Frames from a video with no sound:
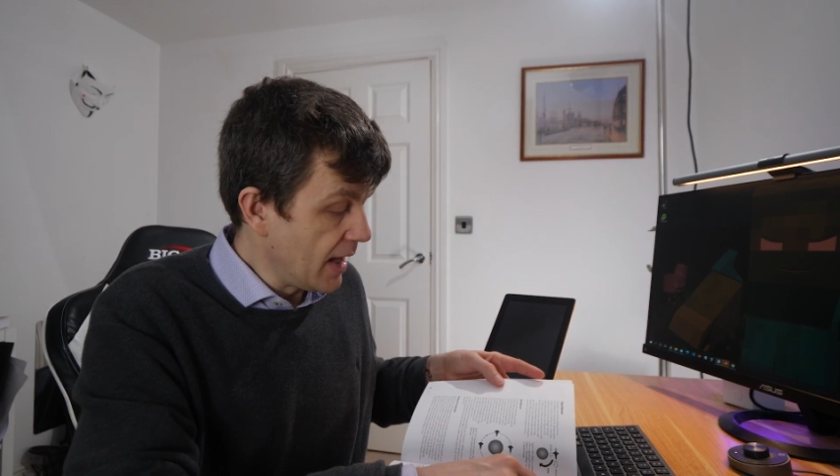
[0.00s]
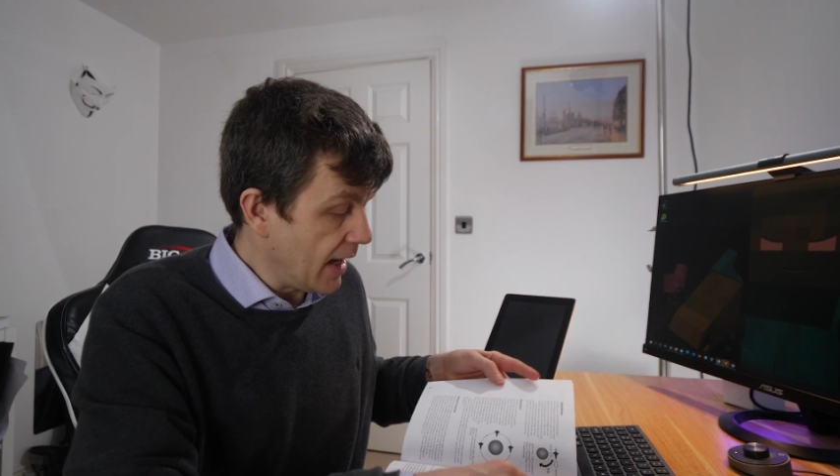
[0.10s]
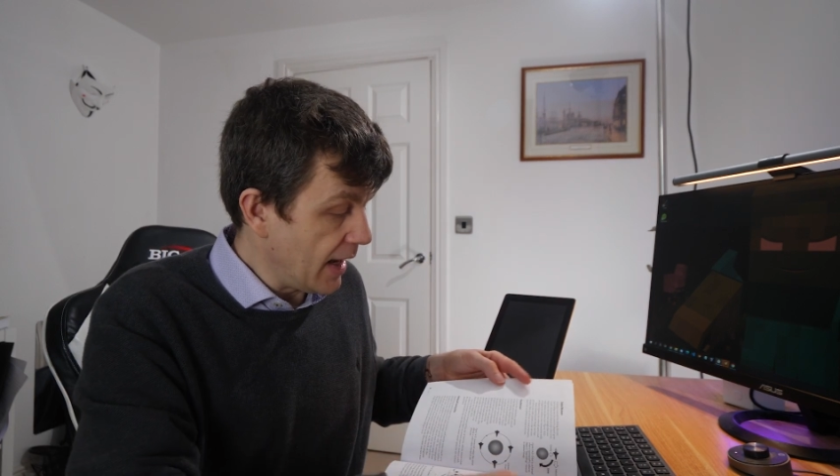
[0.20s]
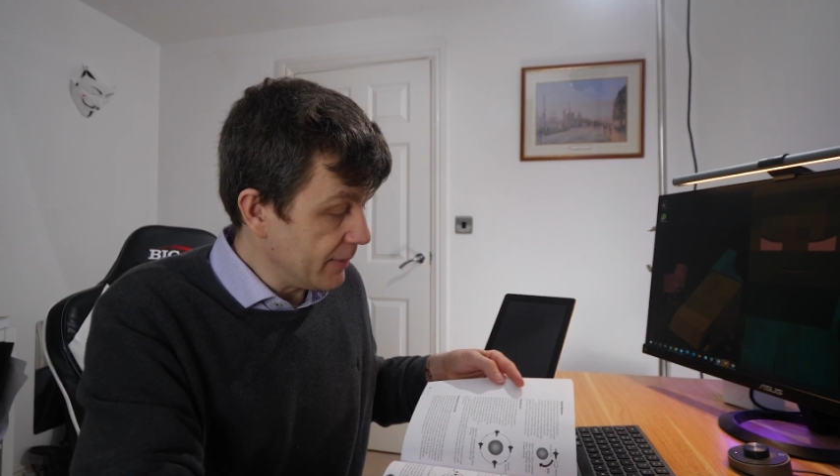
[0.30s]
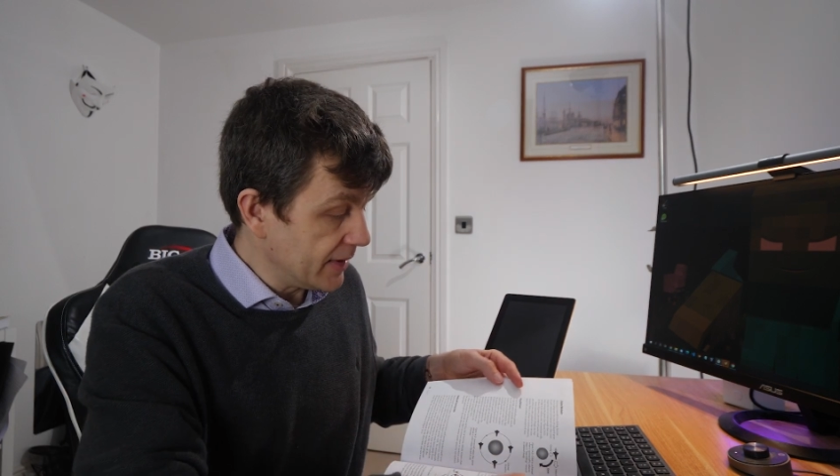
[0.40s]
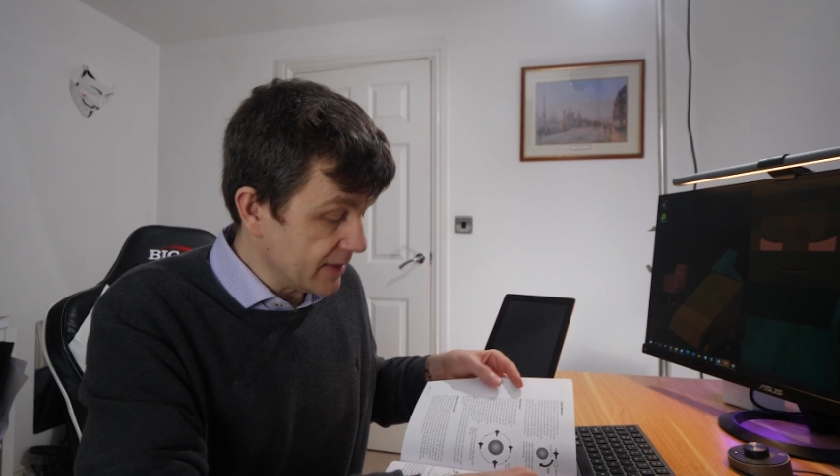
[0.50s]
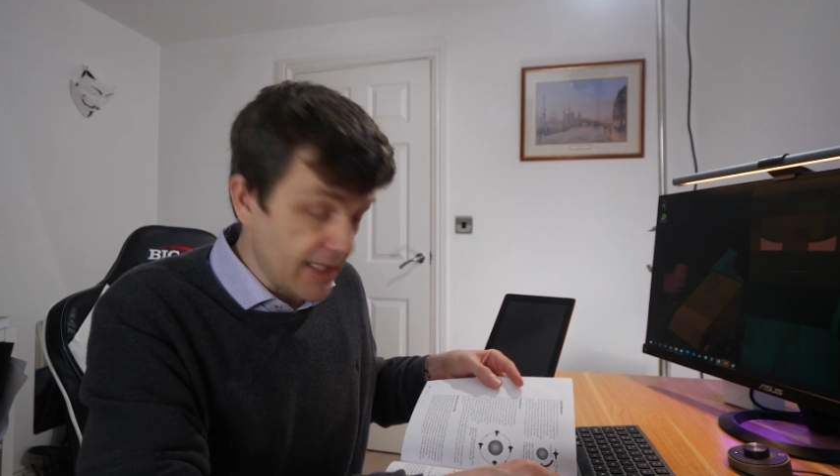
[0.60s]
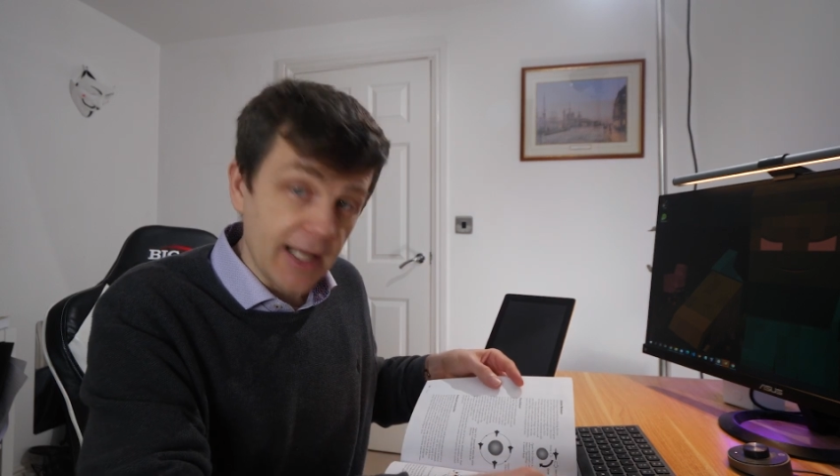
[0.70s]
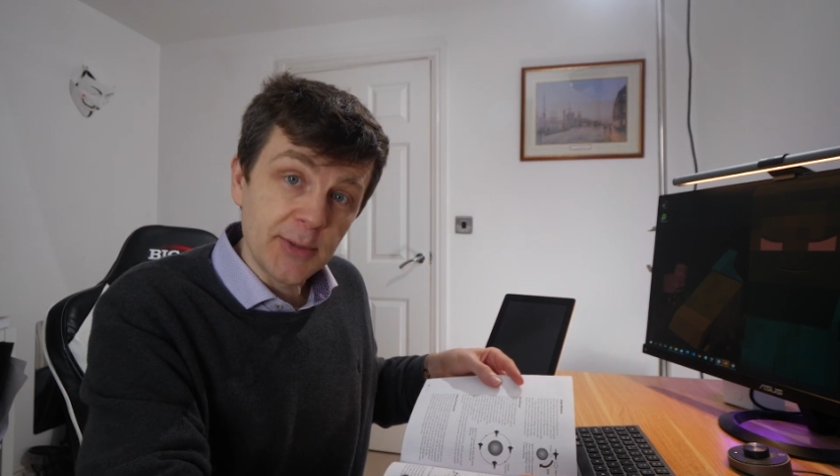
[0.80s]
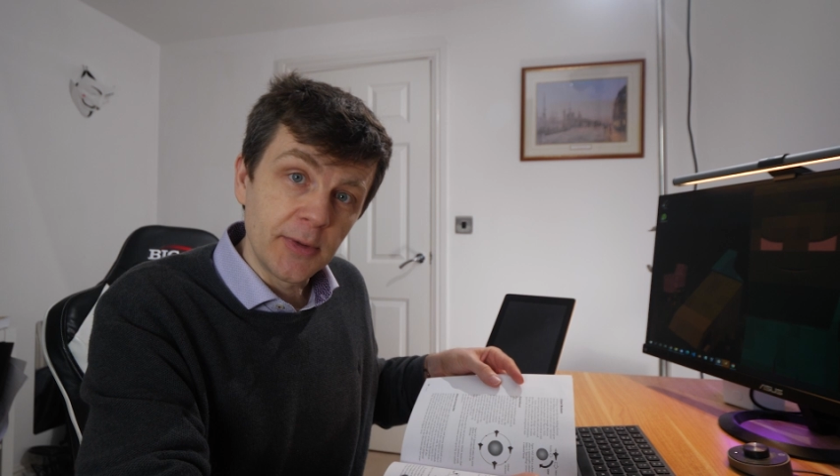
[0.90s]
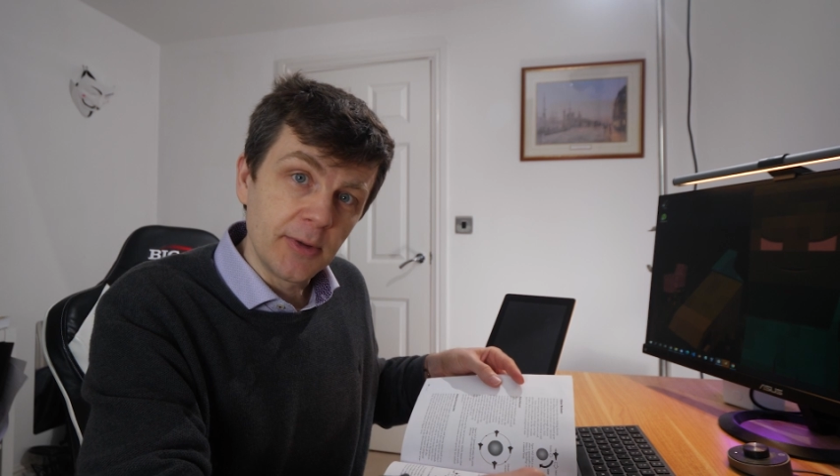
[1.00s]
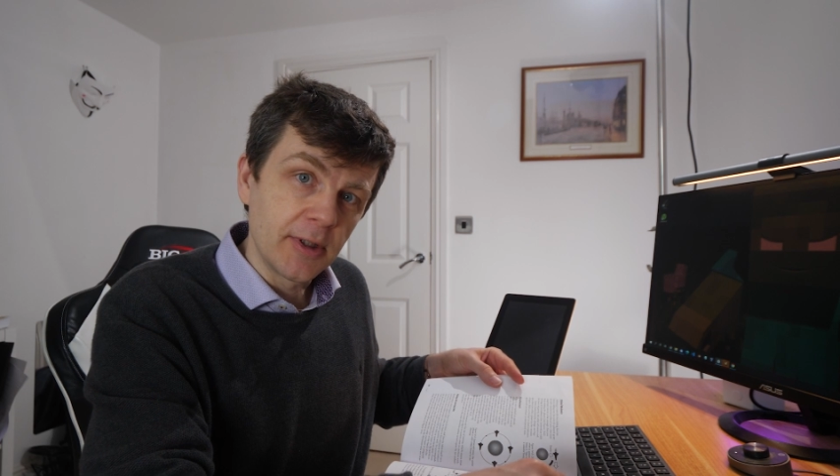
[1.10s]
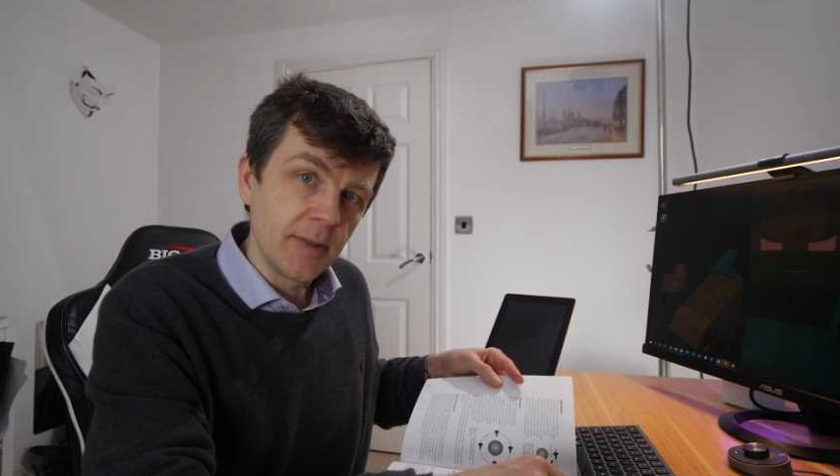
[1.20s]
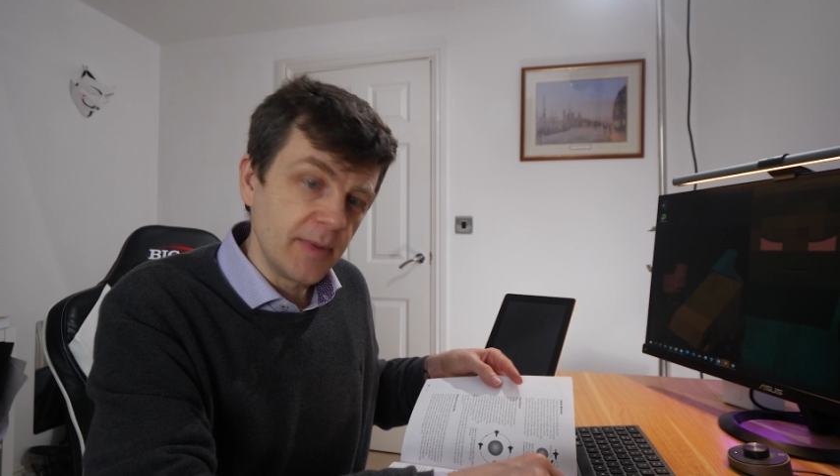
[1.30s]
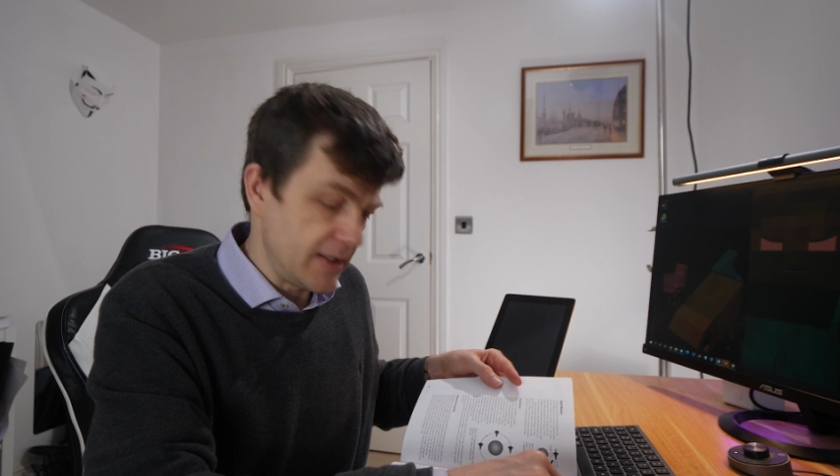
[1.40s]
uh, because that's what you're going to